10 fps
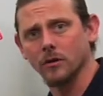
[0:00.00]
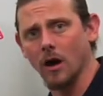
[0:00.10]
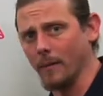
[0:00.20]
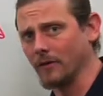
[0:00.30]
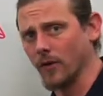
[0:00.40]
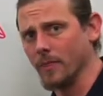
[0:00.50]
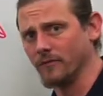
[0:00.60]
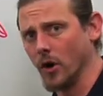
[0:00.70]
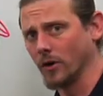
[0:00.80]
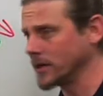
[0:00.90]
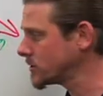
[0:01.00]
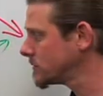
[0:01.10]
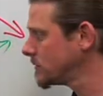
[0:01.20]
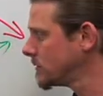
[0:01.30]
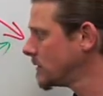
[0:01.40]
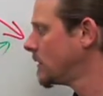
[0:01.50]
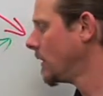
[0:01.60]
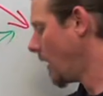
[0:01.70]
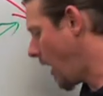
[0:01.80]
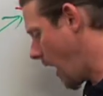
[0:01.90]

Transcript: coming from the focus. All